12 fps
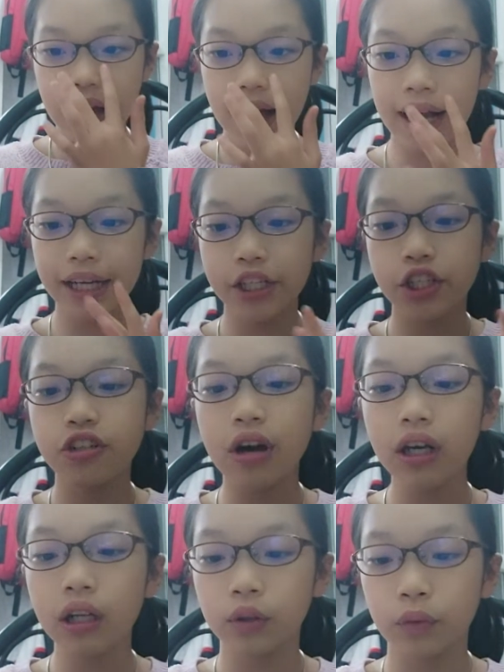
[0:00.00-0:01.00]
I
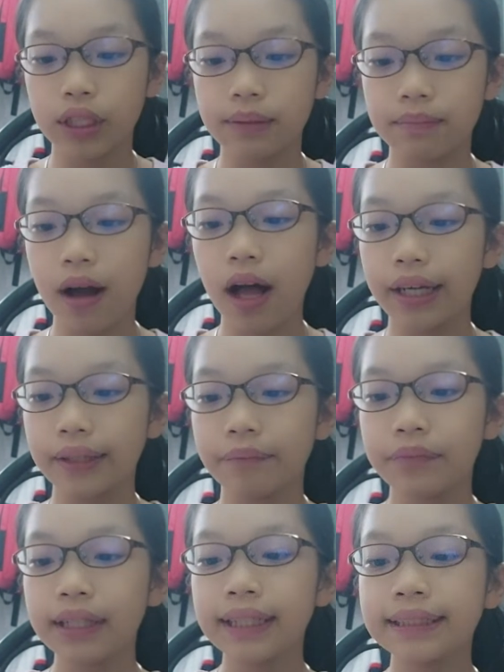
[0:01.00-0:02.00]
struggled with
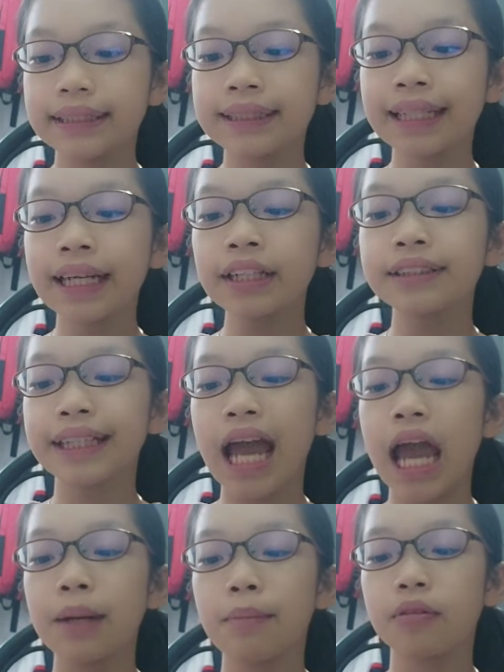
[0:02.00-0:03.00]
mine, scarcely
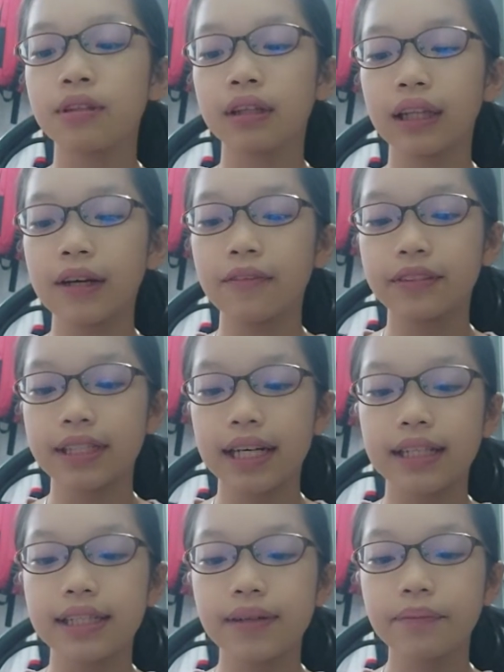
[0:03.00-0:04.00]
able to lift
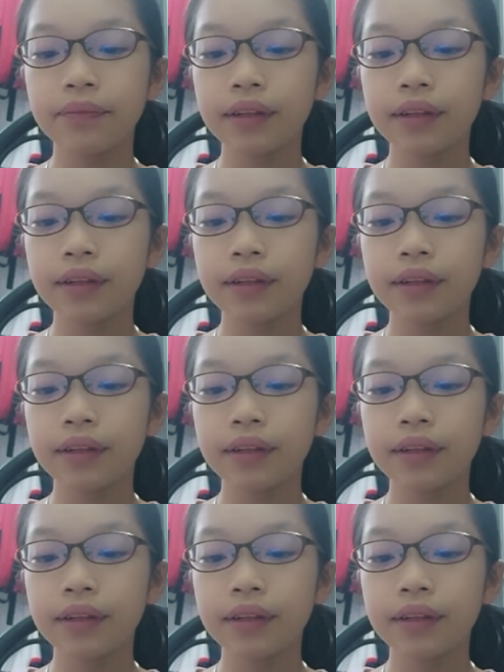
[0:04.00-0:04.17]
it.